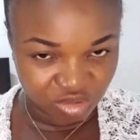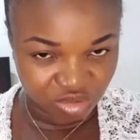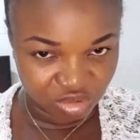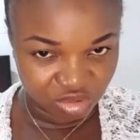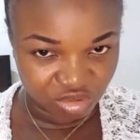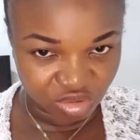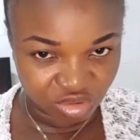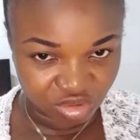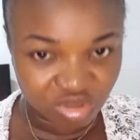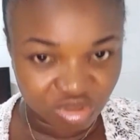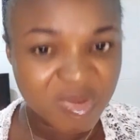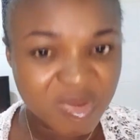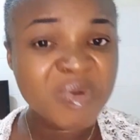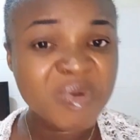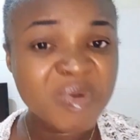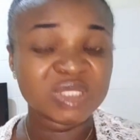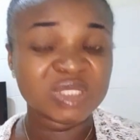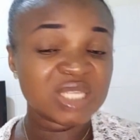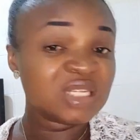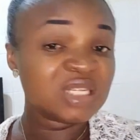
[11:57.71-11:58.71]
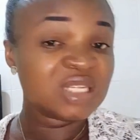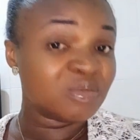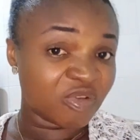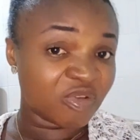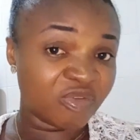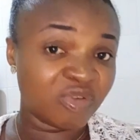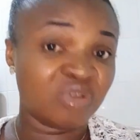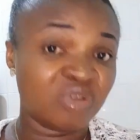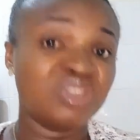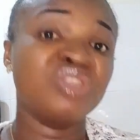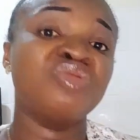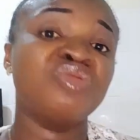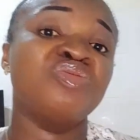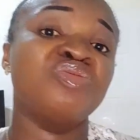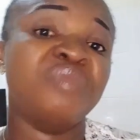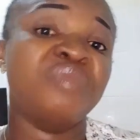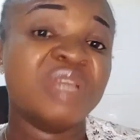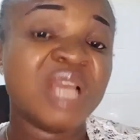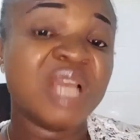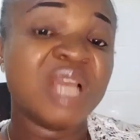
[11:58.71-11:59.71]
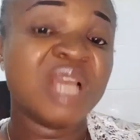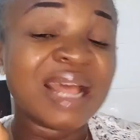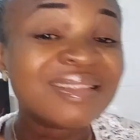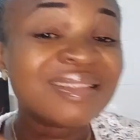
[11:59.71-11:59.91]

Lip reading: Remember, we said the morphology should be at least